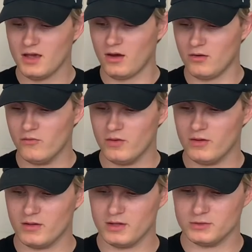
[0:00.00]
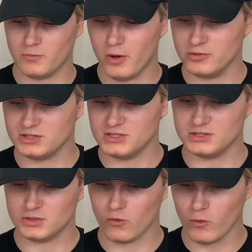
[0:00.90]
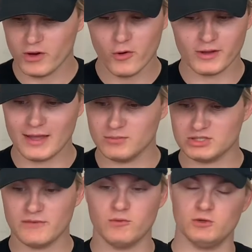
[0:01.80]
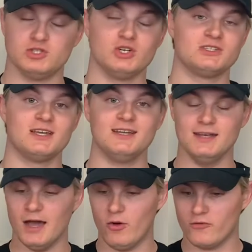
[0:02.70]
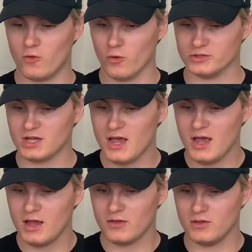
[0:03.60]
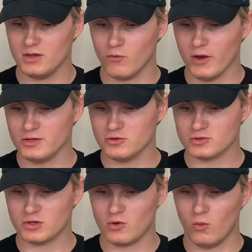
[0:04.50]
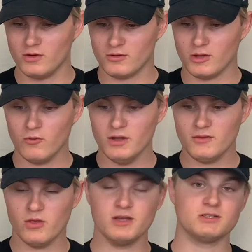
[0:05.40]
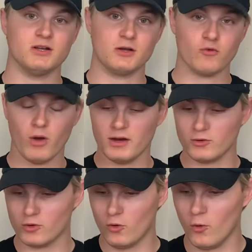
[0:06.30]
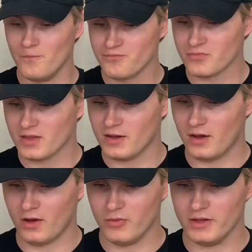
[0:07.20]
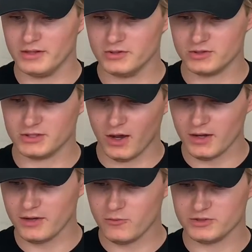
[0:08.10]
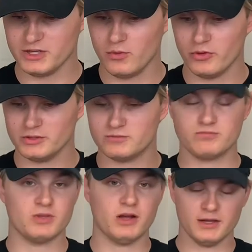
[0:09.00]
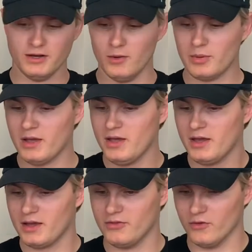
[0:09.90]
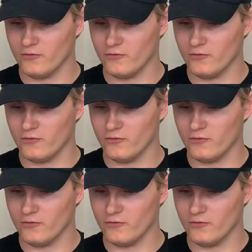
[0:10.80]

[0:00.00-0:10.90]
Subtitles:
of his postseason career. Game 7, which just ended now, of course, the Rangers took a 1-0 lead thanks to a Kreider goal. Then Danton Heinen was able to tie it up in the